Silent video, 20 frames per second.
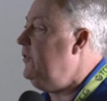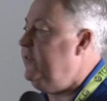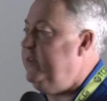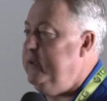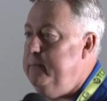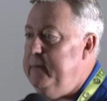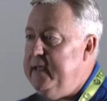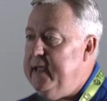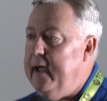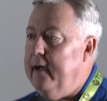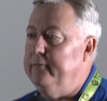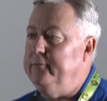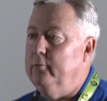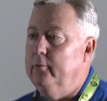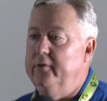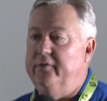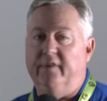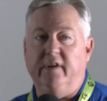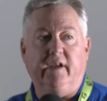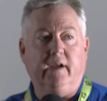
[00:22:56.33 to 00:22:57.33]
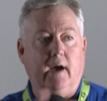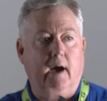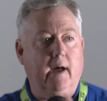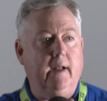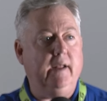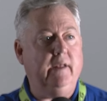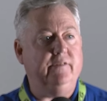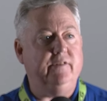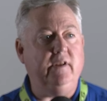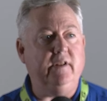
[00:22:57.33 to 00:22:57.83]
see me afterwards, see
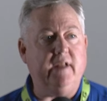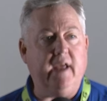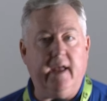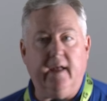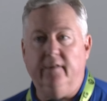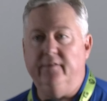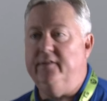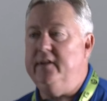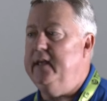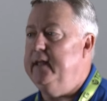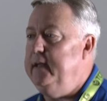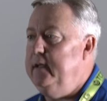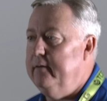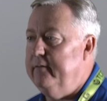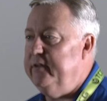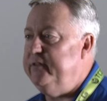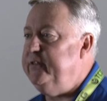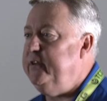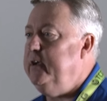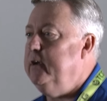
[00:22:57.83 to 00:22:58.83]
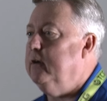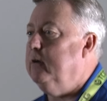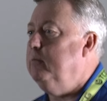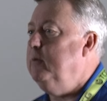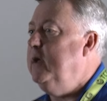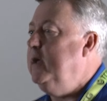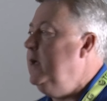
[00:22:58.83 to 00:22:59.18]
Connie, see Dan, see any of us here.